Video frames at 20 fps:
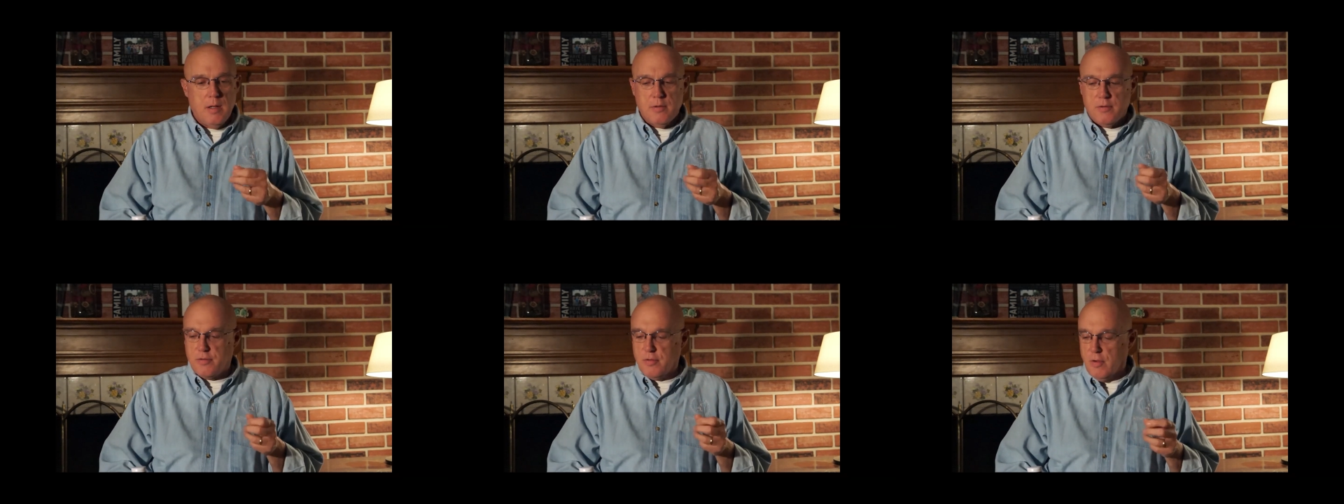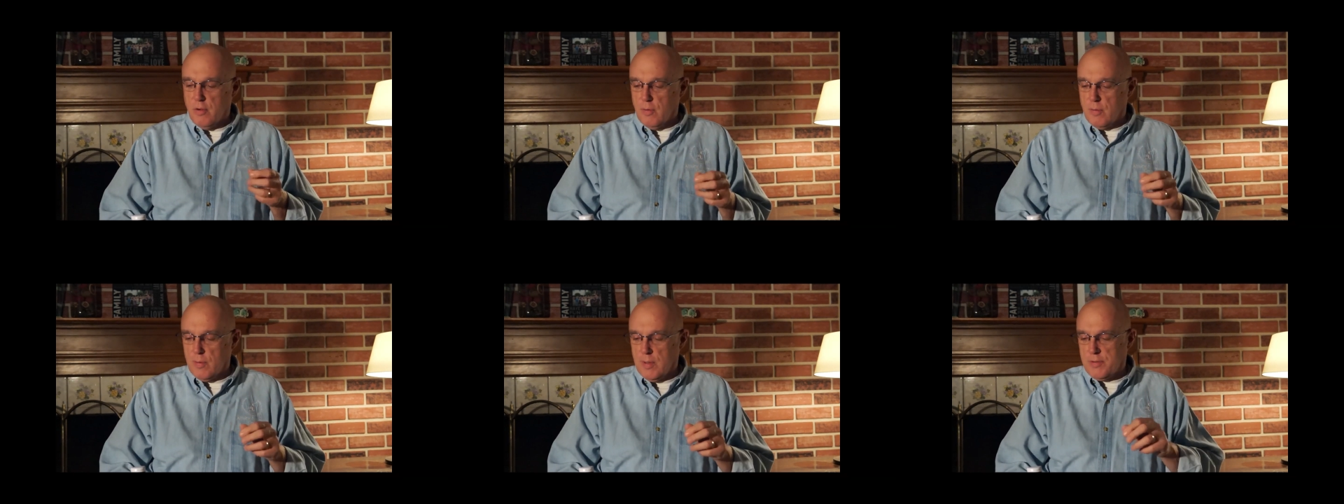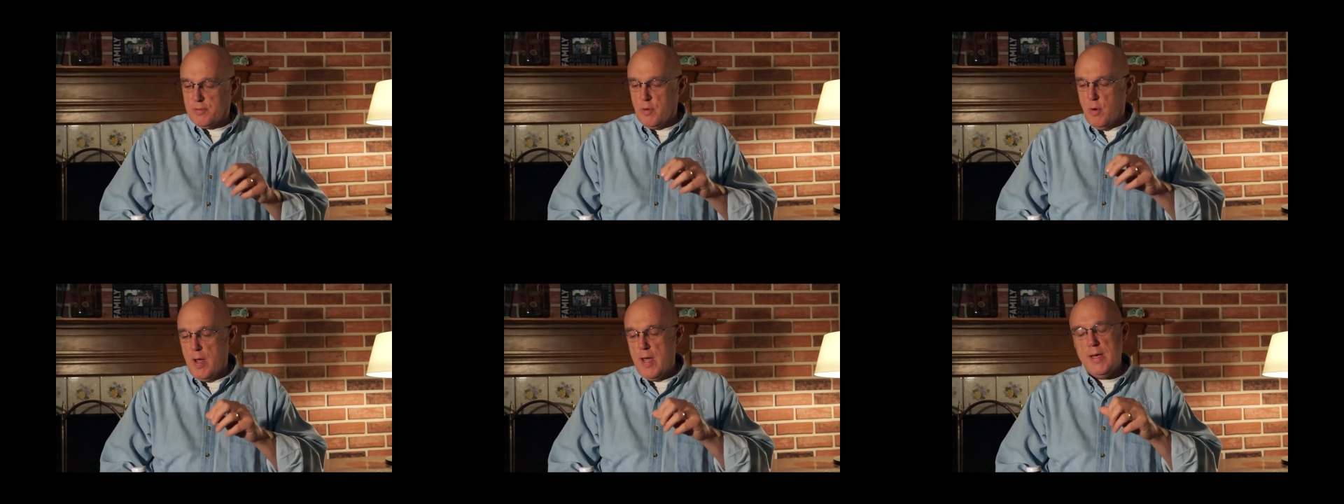So
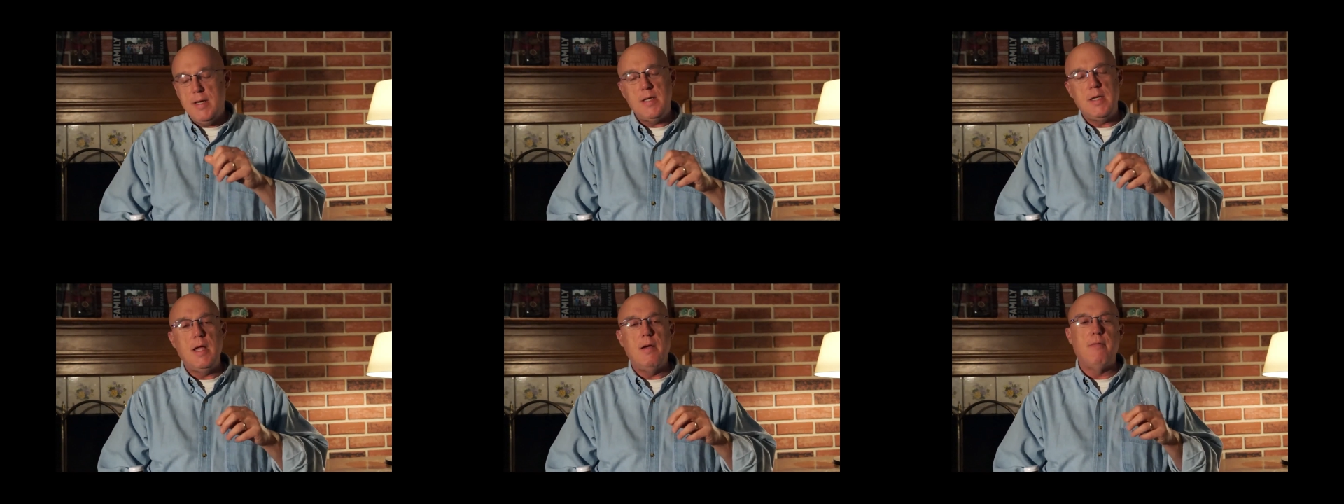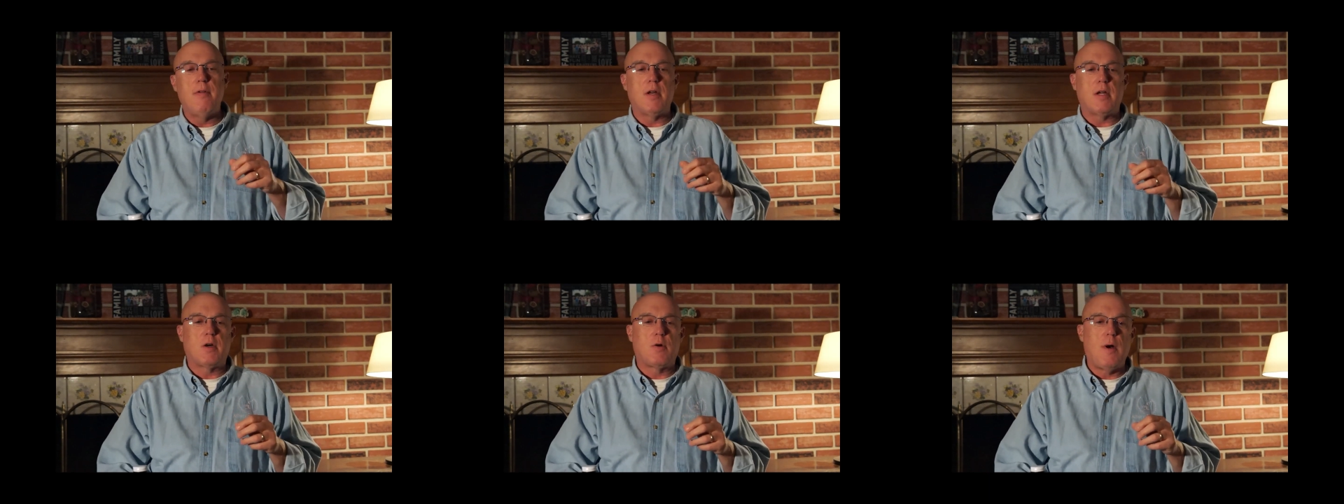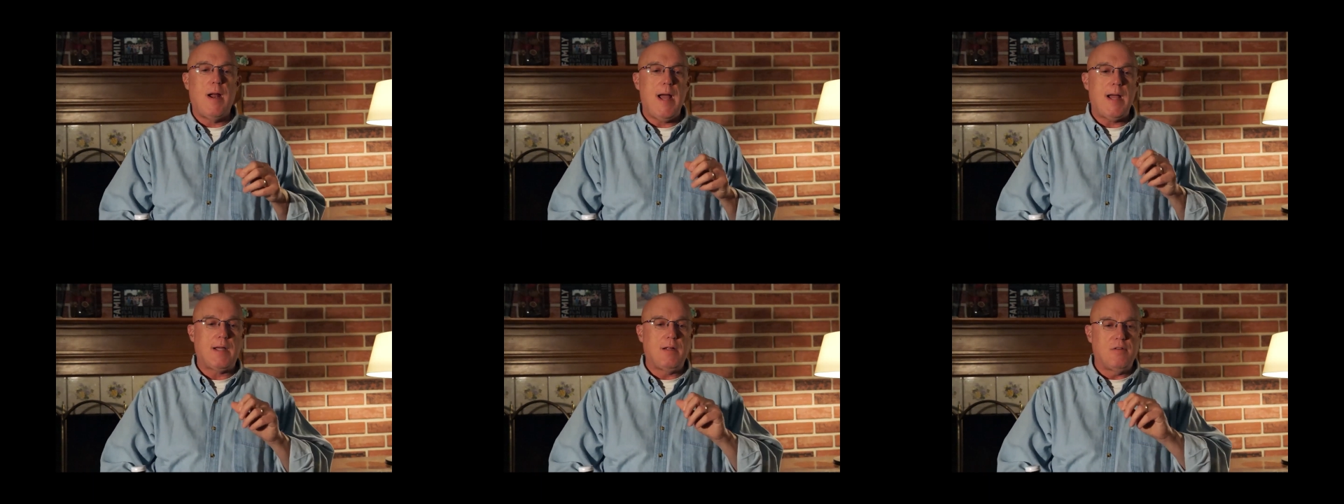let's go ahead and give it a
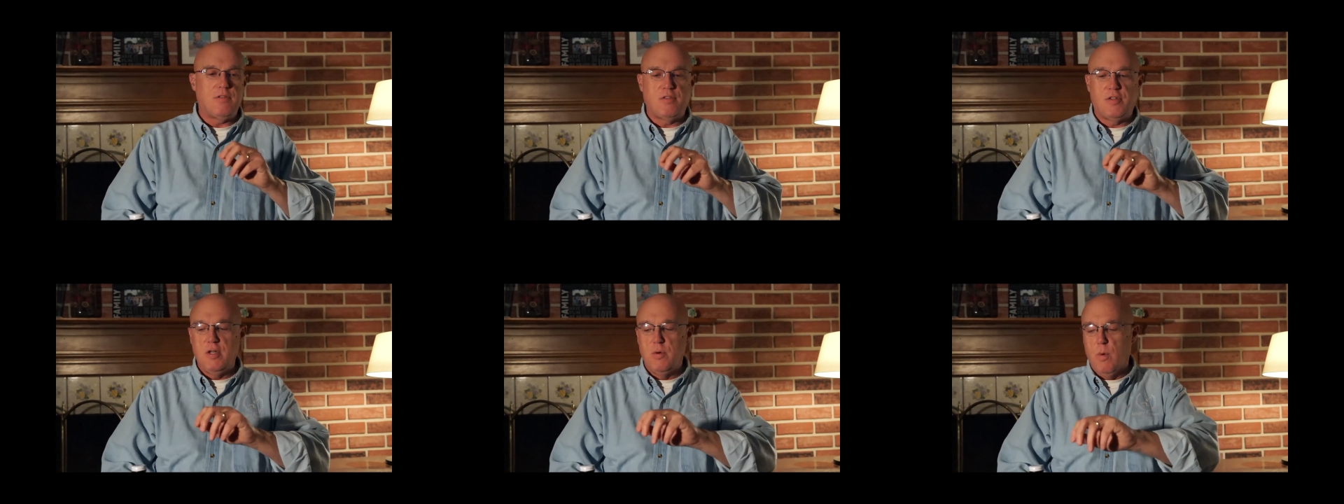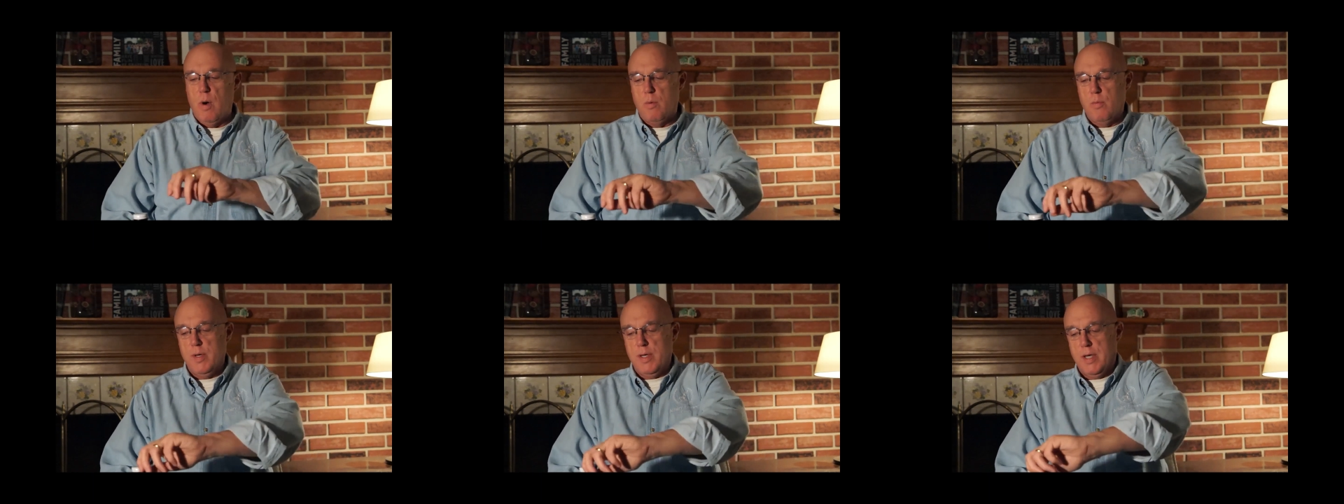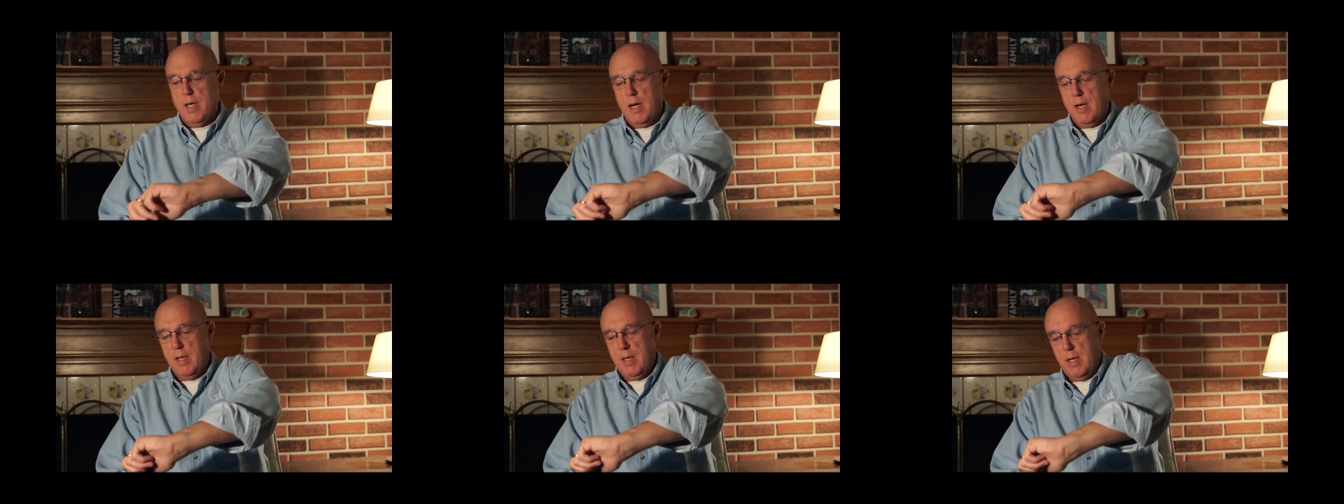crack and see what we
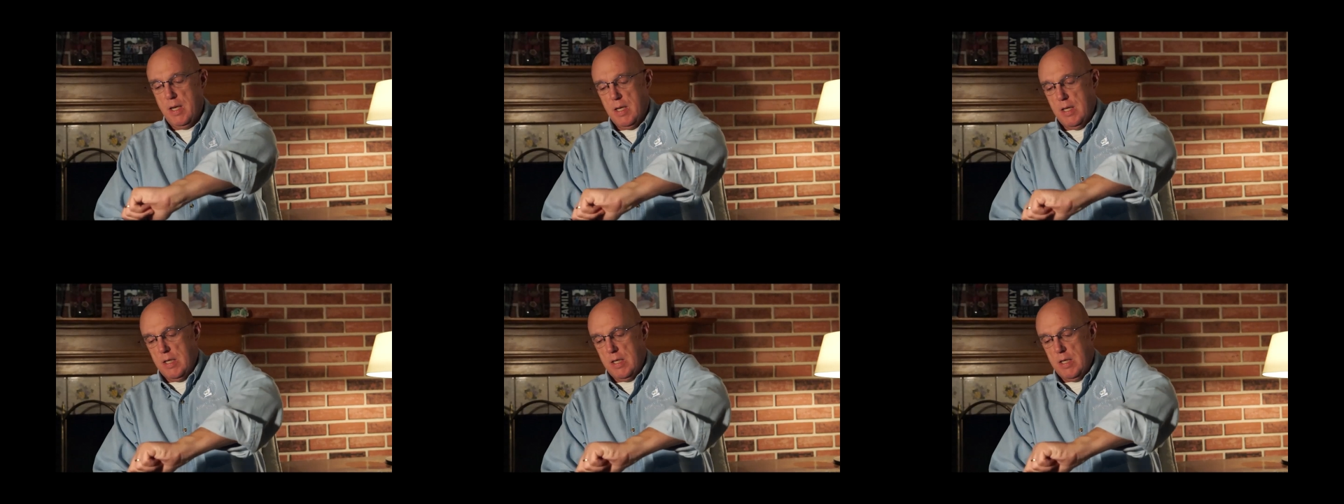got.